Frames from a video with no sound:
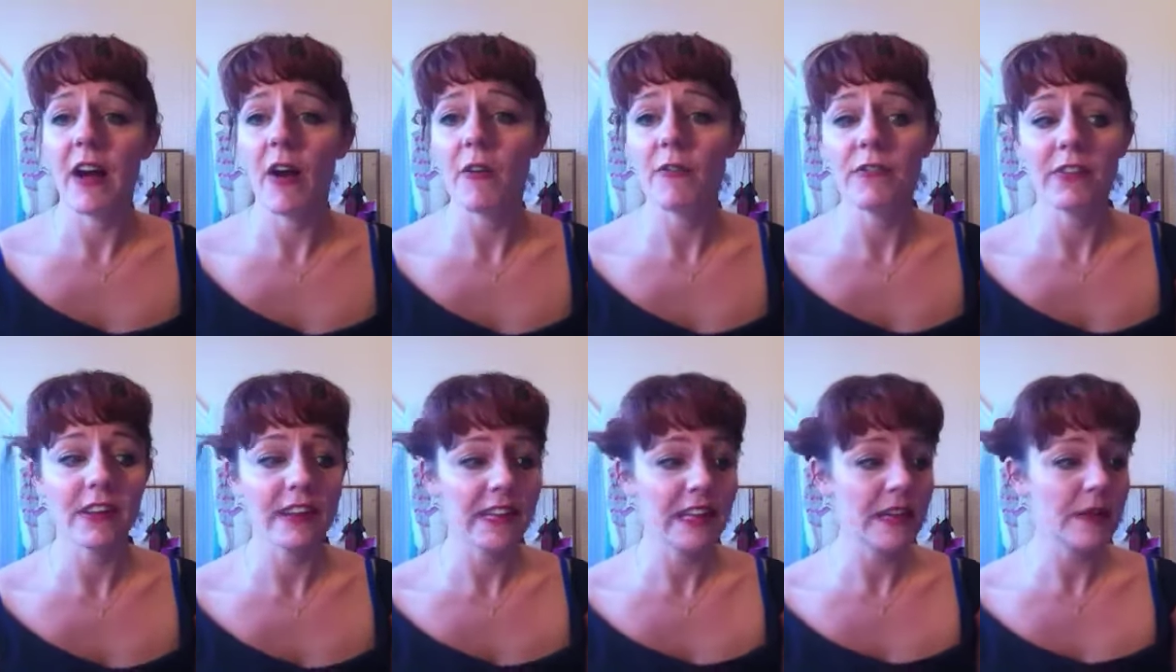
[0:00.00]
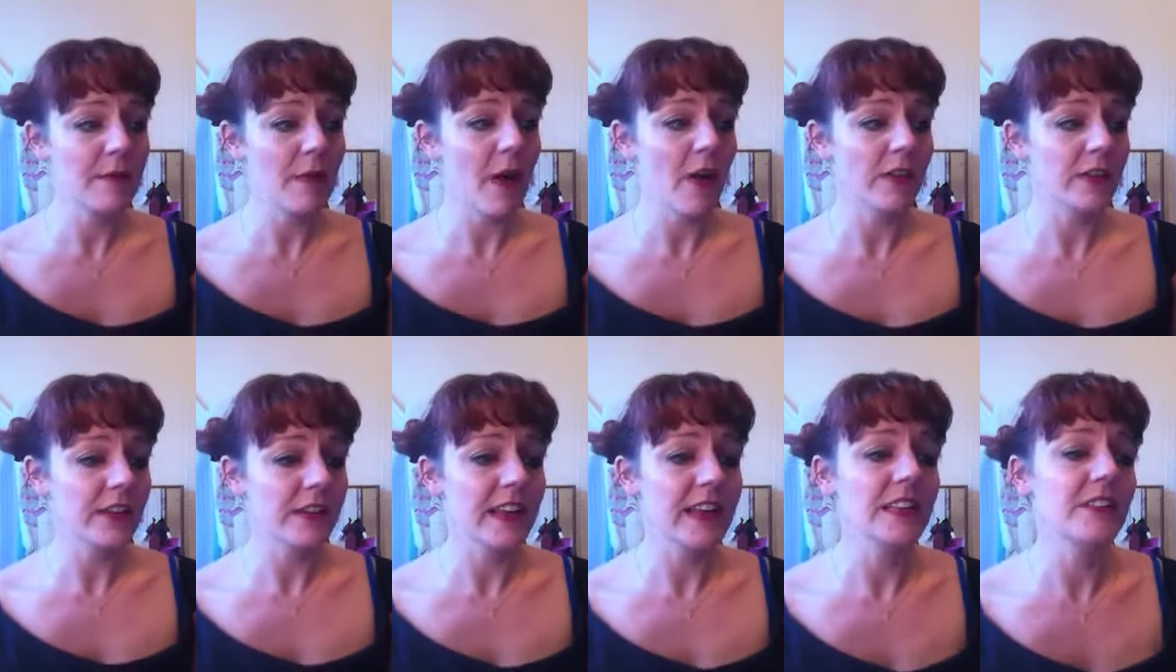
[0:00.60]
Hopefully
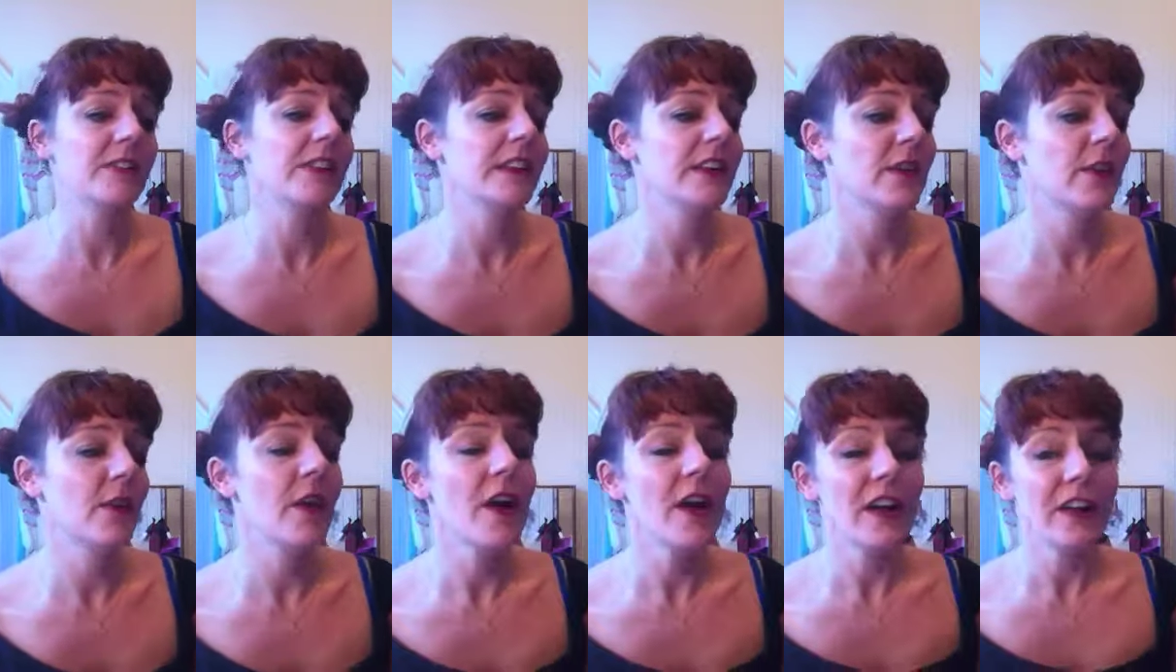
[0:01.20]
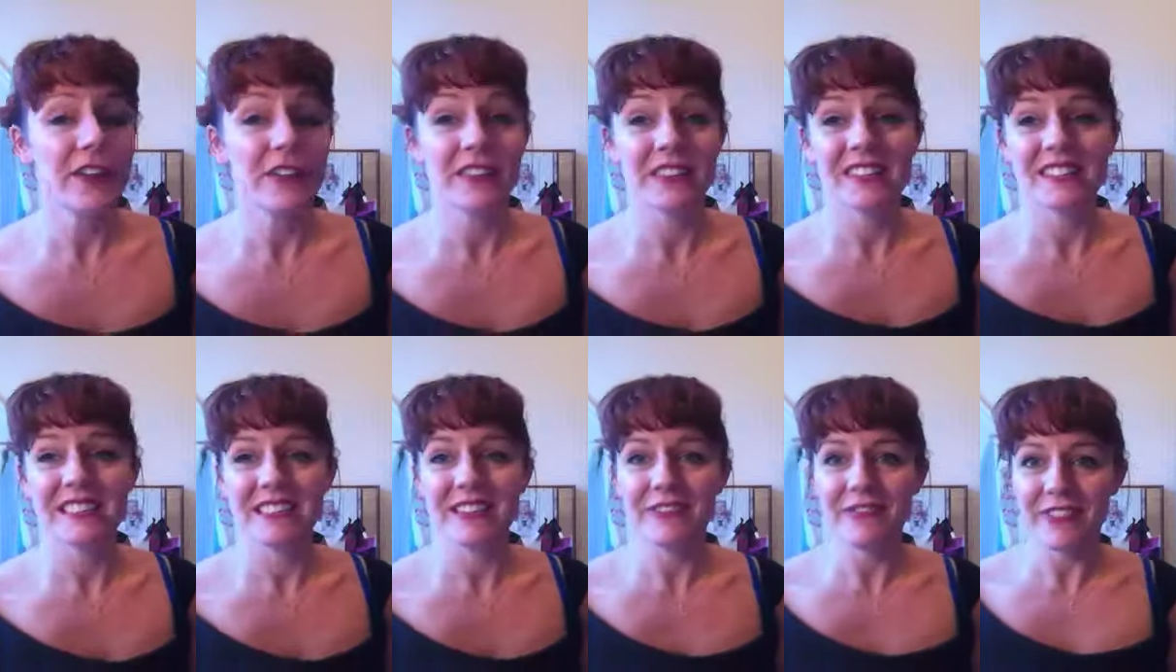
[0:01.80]
on the next video you'll
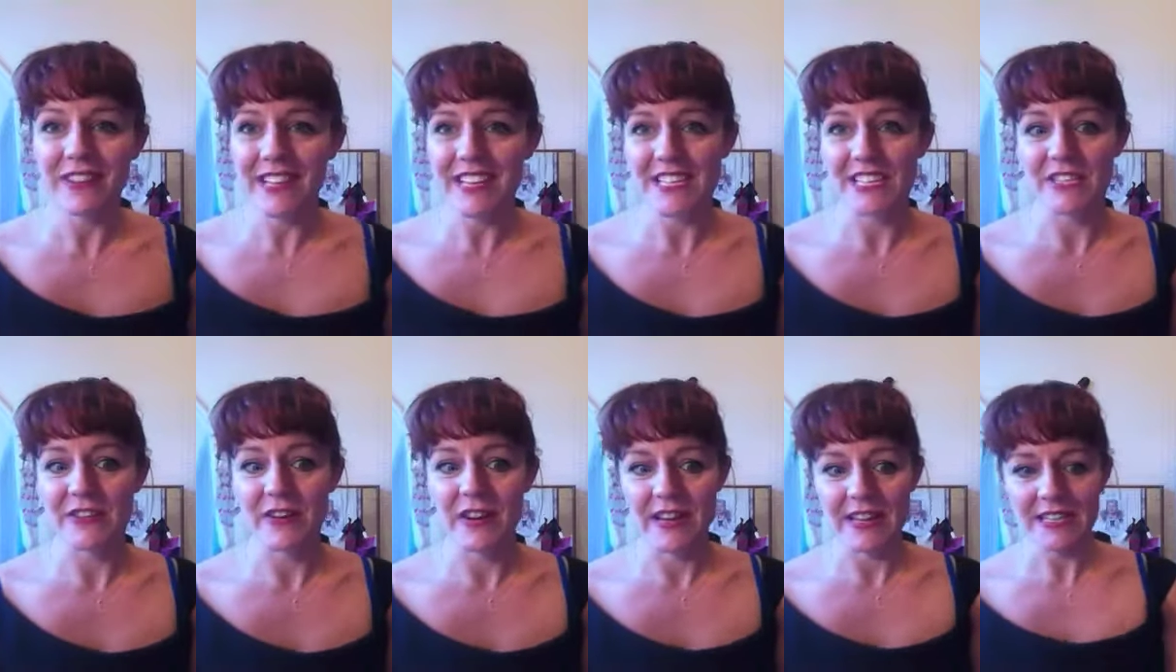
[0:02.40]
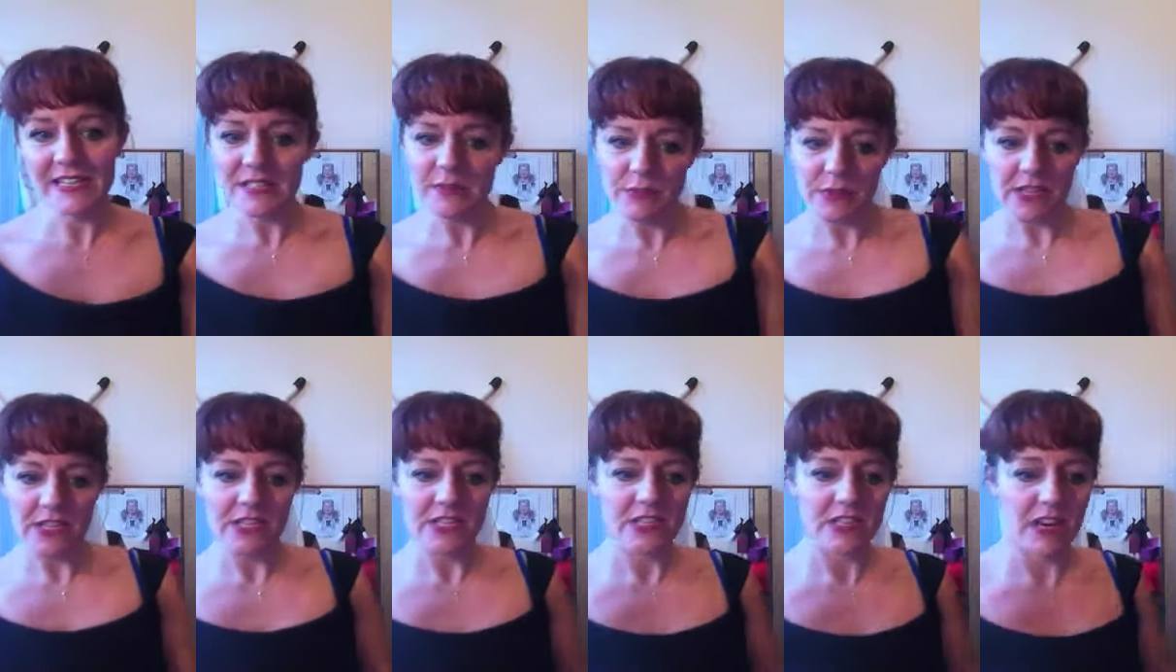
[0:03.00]
see the finished dress,
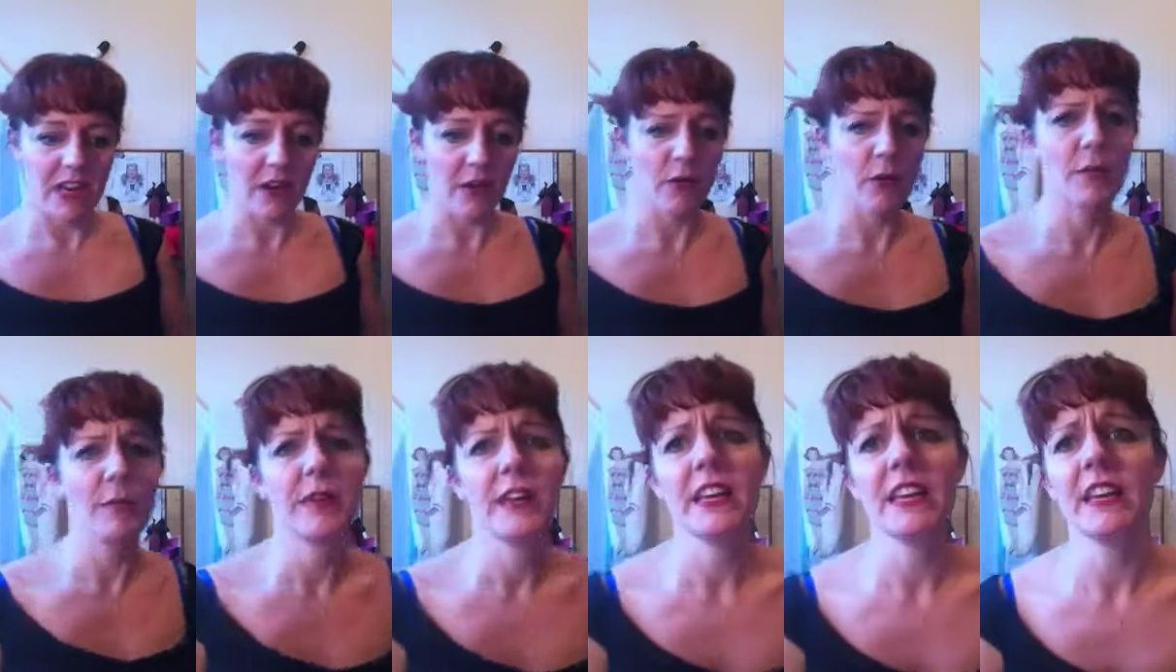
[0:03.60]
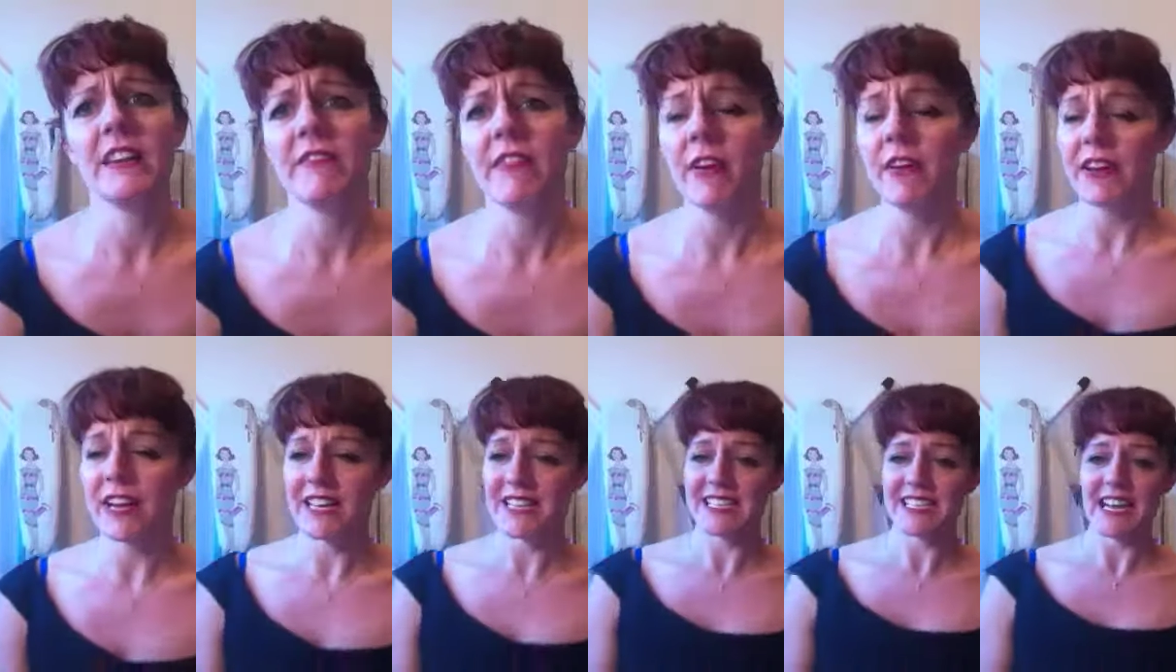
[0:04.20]
which will be
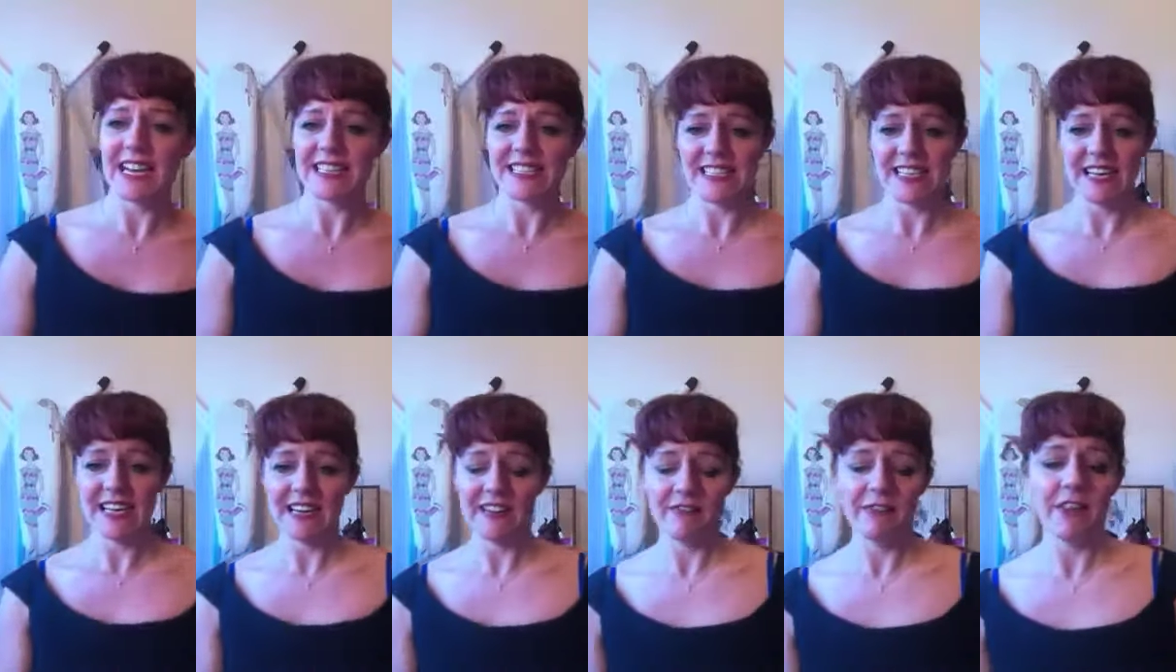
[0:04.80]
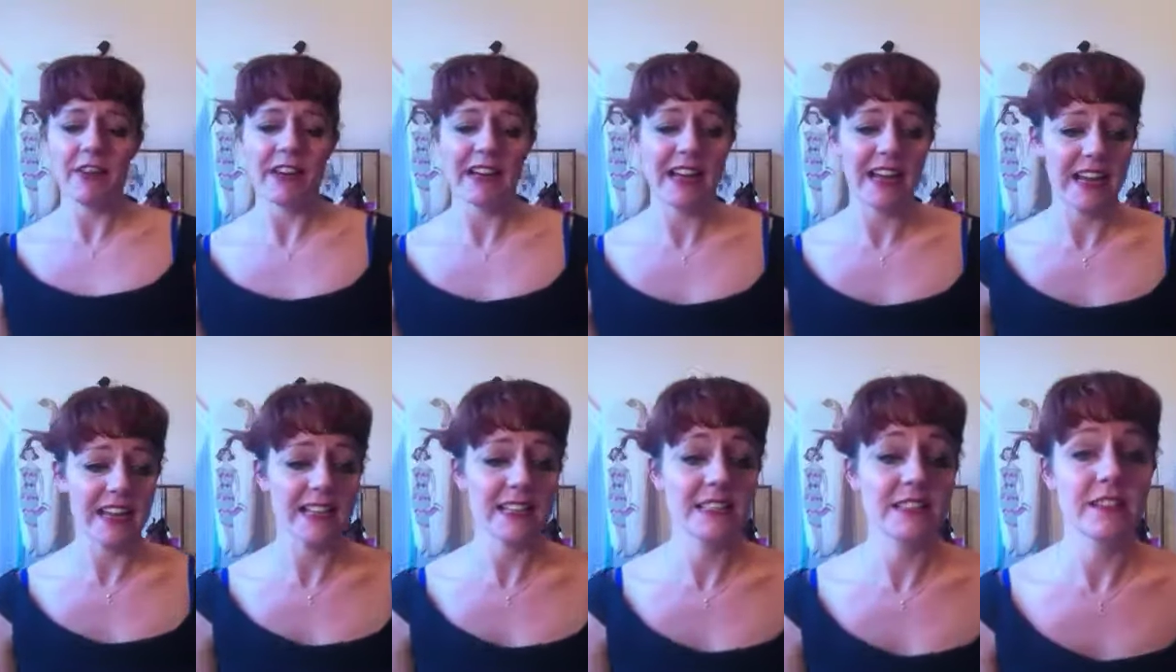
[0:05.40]
very exciting, very
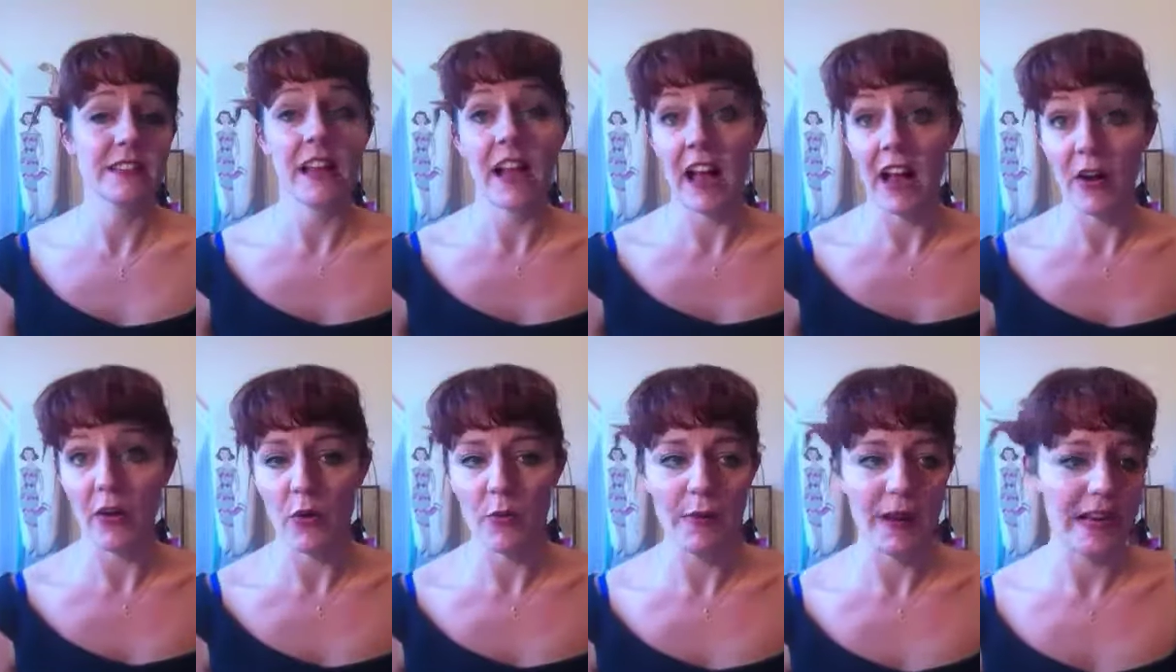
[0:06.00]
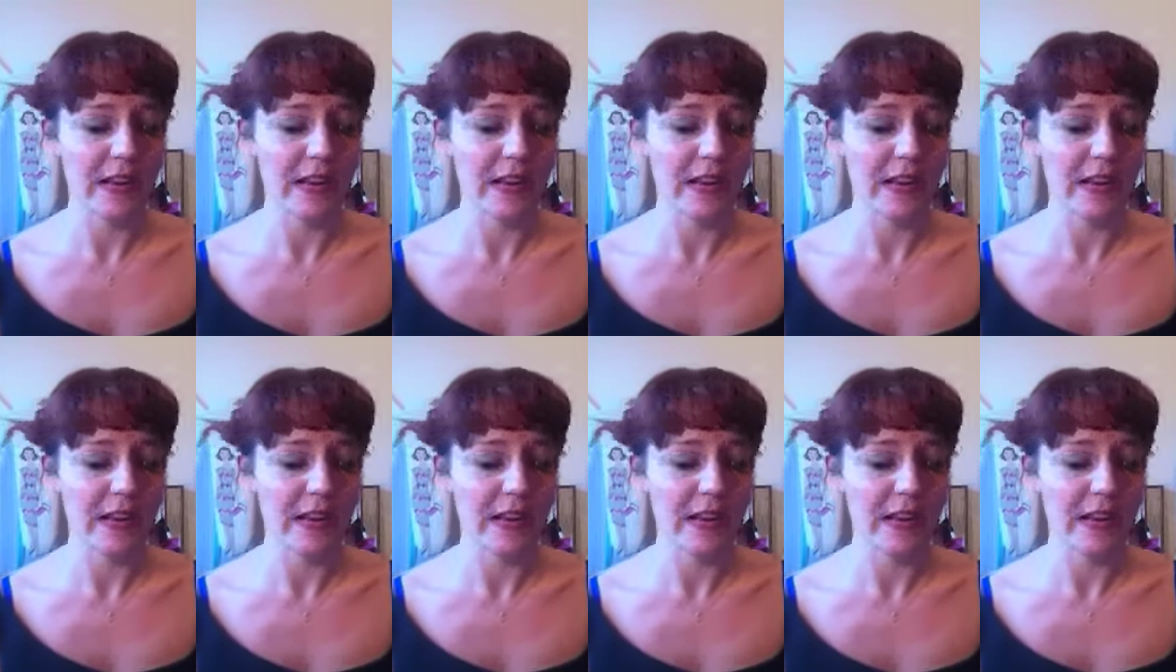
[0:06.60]
nice, I hope